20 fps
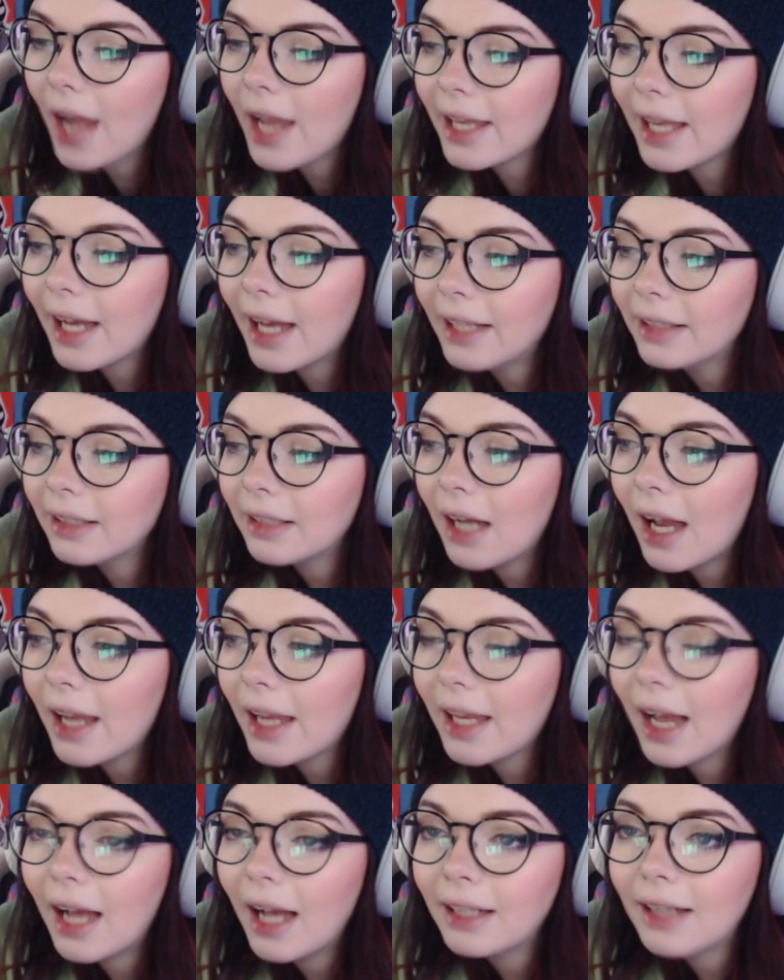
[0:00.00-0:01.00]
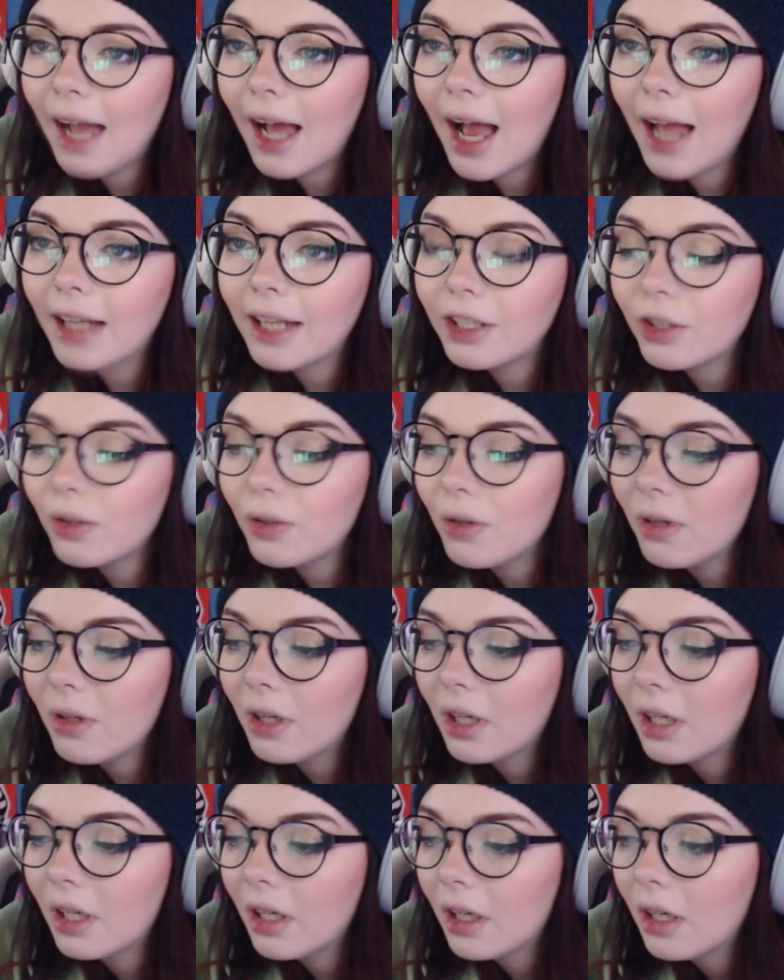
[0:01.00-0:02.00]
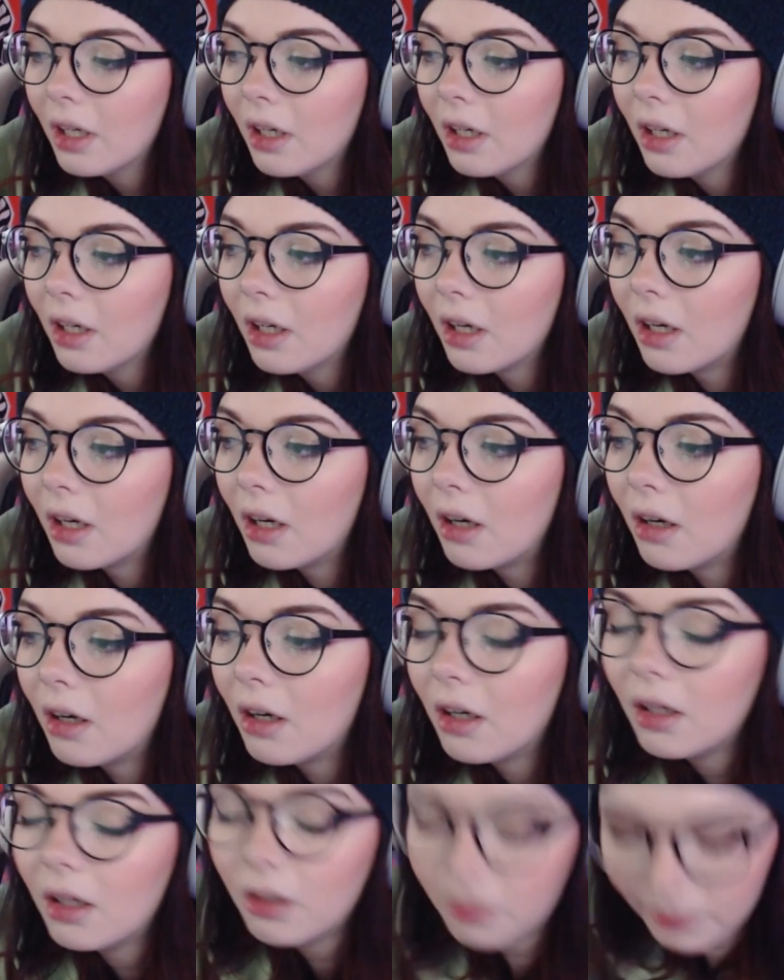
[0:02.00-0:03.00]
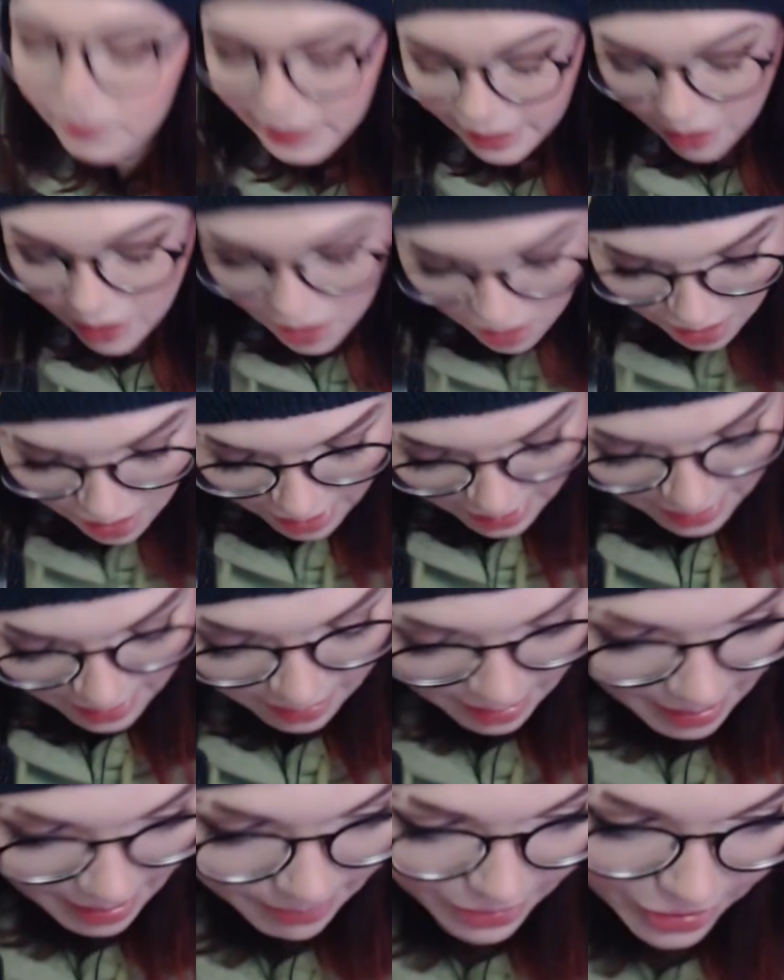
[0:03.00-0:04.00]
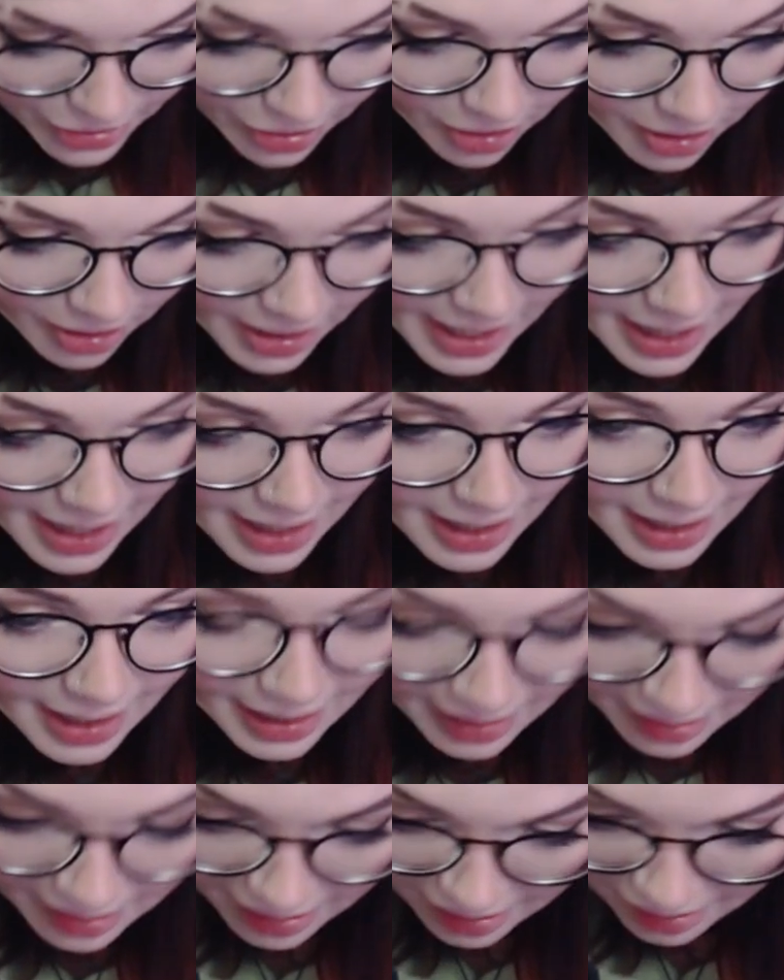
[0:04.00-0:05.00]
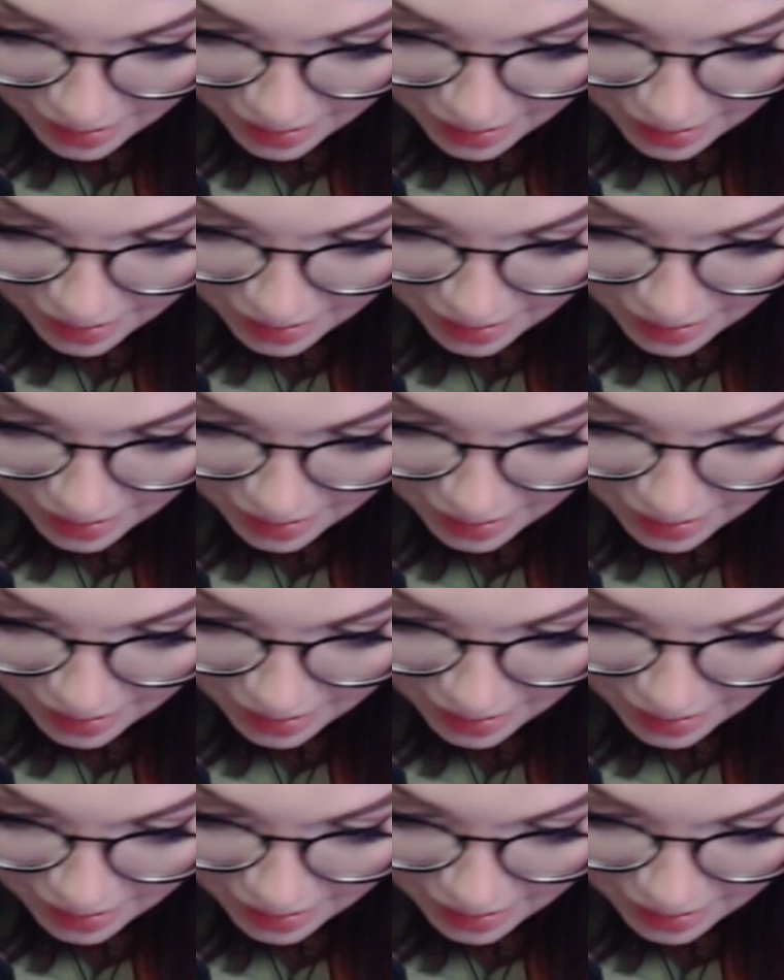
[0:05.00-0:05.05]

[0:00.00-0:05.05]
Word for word: can't, I can't handle. Oh my god, I'm sorry. I